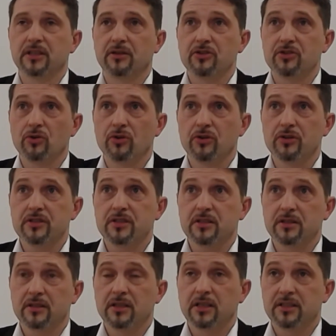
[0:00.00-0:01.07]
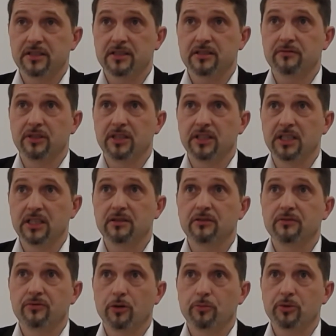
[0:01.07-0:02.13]
the resource this we
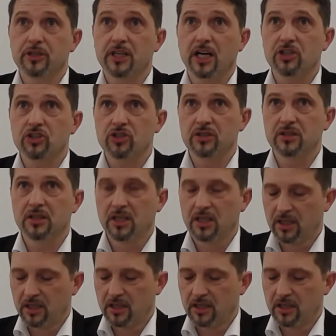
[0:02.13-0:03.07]
need for production